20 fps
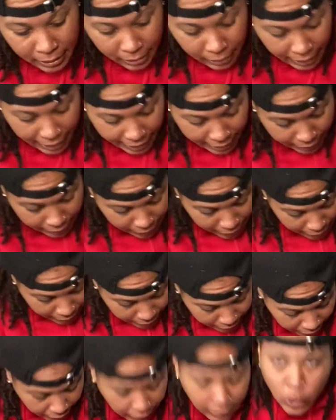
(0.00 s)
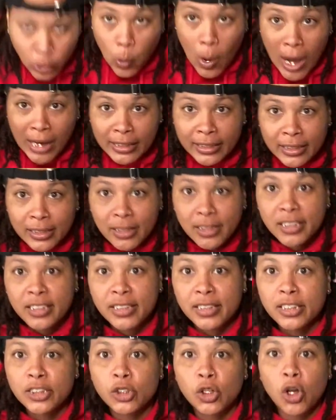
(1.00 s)
Like I said, it's a good quality hoodie.
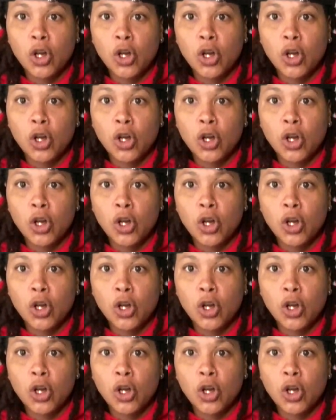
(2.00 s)
It's